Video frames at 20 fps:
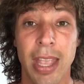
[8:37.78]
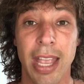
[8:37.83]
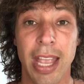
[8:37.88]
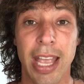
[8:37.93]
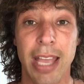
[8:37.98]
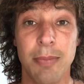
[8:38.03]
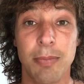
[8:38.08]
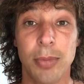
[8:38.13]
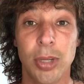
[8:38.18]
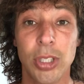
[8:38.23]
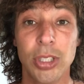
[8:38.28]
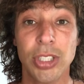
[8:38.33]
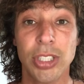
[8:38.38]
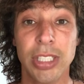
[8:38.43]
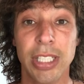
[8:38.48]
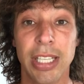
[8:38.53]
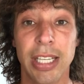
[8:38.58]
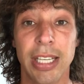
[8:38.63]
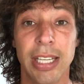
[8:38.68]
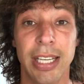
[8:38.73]
and
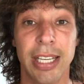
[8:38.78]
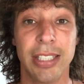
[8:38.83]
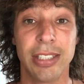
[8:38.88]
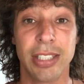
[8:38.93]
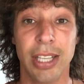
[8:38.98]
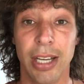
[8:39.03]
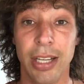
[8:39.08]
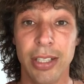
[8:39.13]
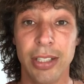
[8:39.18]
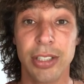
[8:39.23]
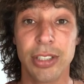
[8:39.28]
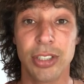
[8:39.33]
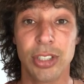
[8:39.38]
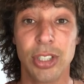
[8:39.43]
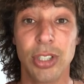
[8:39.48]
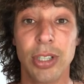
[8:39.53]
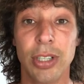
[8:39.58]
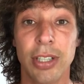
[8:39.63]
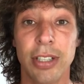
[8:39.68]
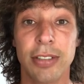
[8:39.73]
mercy is
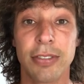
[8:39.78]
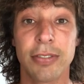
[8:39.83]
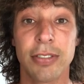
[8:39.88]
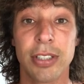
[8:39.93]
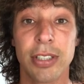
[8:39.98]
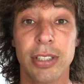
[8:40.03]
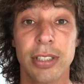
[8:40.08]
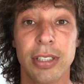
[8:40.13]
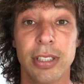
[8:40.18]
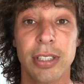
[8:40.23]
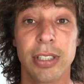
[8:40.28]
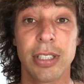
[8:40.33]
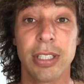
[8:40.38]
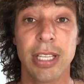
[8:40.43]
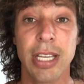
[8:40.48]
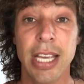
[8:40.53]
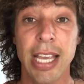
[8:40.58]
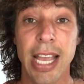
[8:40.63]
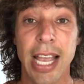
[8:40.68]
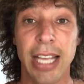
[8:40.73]
undeserved.
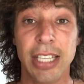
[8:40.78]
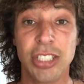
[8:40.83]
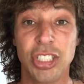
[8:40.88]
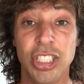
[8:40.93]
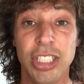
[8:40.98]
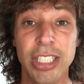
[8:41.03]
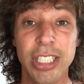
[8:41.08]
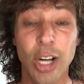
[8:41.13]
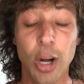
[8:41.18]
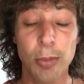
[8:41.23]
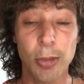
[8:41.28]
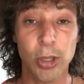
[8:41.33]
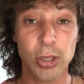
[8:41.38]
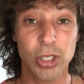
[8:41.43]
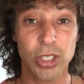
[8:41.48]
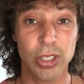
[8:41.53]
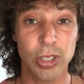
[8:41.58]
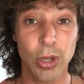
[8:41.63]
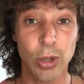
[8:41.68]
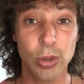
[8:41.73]
And she
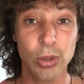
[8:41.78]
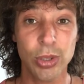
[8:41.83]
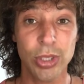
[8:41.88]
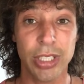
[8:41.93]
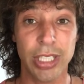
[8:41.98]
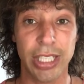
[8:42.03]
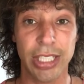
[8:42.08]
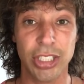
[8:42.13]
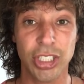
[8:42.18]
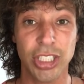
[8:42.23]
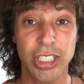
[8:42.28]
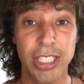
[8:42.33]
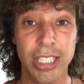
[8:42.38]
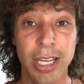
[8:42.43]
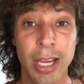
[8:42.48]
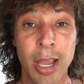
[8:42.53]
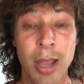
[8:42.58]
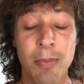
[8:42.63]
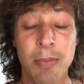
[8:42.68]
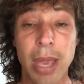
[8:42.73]
almost knows this.
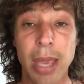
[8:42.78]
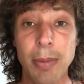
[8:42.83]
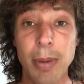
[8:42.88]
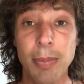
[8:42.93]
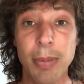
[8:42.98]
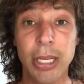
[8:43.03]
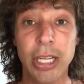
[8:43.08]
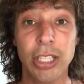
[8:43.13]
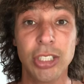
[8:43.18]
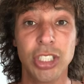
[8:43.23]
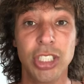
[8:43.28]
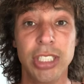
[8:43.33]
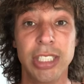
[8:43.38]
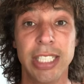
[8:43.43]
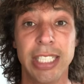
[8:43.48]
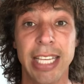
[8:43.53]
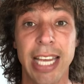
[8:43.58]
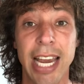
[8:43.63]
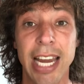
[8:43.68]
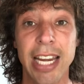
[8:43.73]
Maybe because she's a
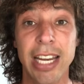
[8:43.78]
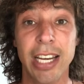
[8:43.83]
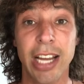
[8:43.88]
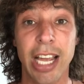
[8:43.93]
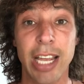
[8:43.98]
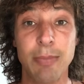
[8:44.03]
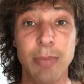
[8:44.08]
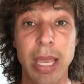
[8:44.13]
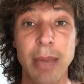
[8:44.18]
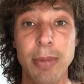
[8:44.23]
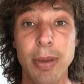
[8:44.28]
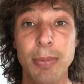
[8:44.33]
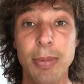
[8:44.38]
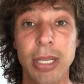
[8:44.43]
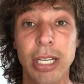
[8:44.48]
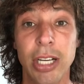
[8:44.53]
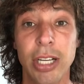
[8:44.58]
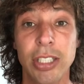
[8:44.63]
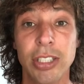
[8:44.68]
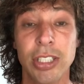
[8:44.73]
Canaanite, maybe
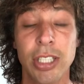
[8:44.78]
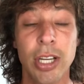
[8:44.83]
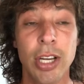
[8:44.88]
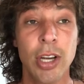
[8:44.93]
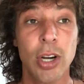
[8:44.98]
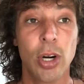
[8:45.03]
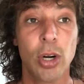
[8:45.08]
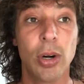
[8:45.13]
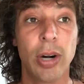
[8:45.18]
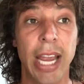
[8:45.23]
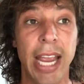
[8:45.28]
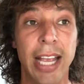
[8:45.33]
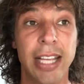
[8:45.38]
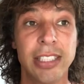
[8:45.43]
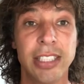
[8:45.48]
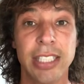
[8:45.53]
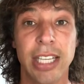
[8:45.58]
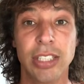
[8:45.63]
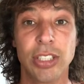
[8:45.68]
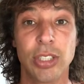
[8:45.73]
because her
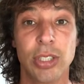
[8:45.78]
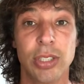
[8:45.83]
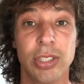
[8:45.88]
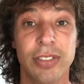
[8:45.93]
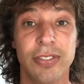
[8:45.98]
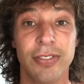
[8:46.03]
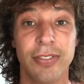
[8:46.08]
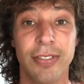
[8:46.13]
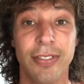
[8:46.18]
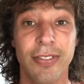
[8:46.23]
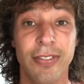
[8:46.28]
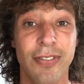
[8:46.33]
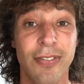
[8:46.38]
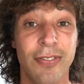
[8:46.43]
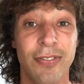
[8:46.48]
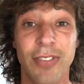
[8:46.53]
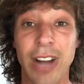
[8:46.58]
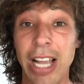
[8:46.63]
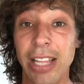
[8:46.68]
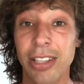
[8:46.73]
ancestors
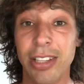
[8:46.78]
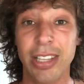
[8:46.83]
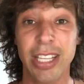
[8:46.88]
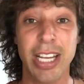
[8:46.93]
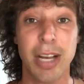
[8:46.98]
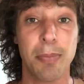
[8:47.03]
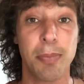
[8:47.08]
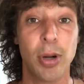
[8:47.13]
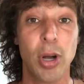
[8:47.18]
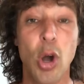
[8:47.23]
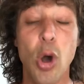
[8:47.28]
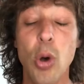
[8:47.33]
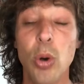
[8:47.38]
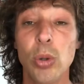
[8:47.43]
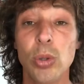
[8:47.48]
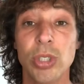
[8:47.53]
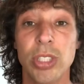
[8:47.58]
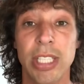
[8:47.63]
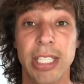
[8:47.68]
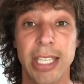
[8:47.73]
violently
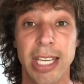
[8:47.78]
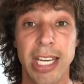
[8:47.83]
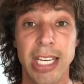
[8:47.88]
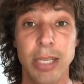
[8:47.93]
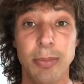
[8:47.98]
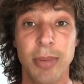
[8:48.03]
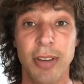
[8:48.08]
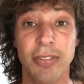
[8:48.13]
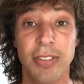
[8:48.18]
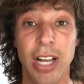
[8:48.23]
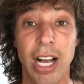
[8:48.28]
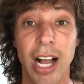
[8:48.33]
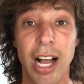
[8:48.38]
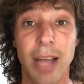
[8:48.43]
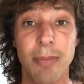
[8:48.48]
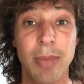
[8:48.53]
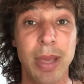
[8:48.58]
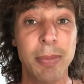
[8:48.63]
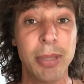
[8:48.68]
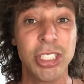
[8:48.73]
opposed the kingdom of
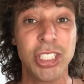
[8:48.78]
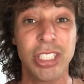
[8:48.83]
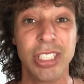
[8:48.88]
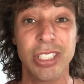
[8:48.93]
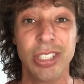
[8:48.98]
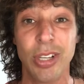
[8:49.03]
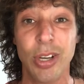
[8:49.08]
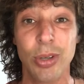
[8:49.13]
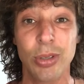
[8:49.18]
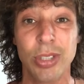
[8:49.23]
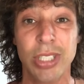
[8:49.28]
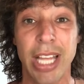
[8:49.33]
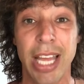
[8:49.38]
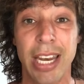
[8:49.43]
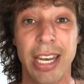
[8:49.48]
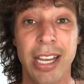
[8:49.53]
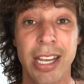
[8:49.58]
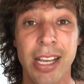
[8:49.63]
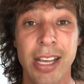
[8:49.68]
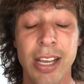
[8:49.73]
God, maybe she knows
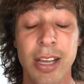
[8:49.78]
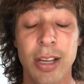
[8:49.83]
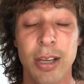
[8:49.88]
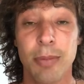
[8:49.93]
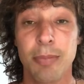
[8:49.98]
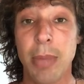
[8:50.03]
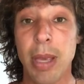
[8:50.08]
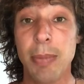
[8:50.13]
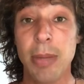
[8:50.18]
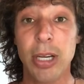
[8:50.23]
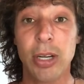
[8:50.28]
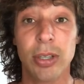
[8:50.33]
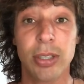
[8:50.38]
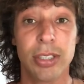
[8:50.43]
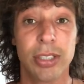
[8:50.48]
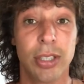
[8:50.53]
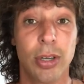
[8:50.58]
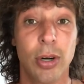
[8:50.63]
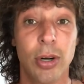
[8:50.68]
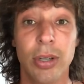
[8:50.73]
that maybe
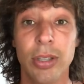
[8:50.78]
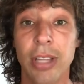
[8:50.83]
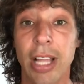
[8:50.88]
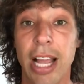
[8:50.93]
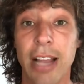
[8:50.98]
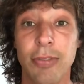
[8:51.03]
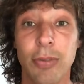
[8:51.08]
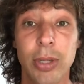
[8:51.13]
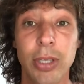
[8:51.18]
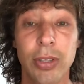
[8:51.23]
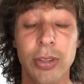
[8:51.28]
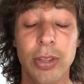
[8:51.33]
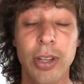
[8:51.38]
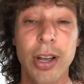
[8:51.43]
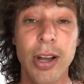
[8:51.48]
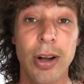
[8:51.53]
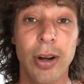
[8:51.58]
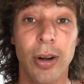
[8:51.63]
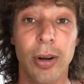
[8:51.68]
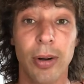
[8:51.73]
her life, we don't
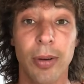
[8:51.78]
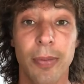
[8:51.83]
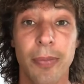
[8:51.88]
know.